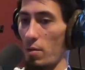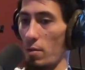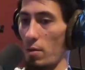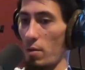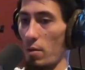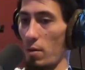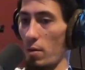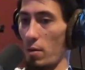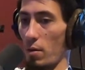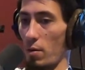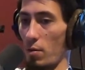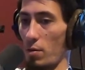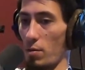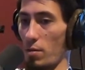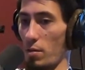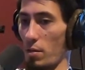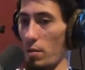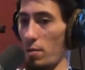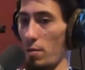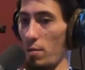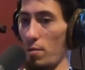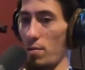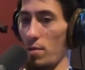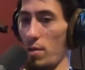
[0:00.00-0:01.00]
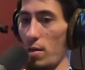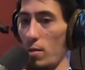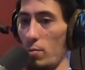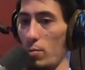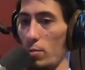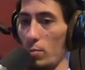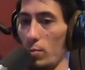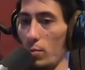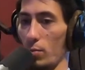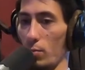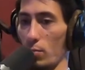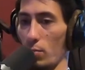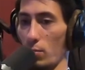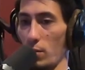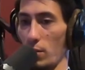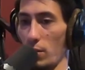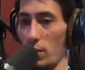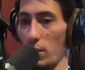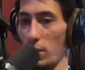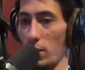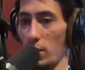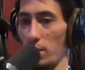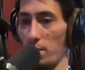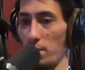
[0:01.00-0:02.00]
I always thought those albums were
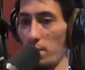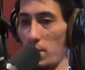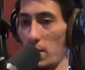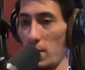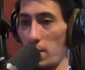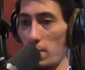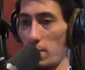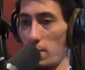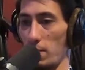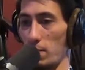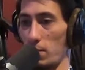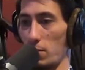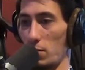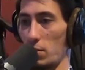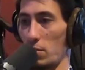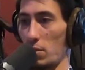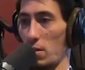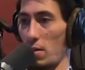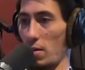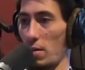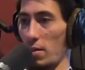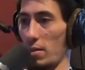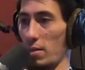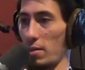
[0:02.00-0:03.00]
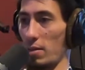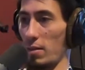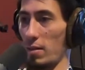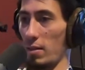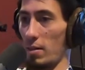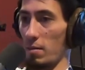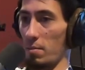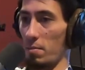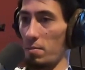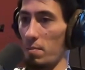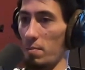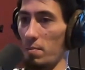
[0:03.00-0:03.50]
really sonically,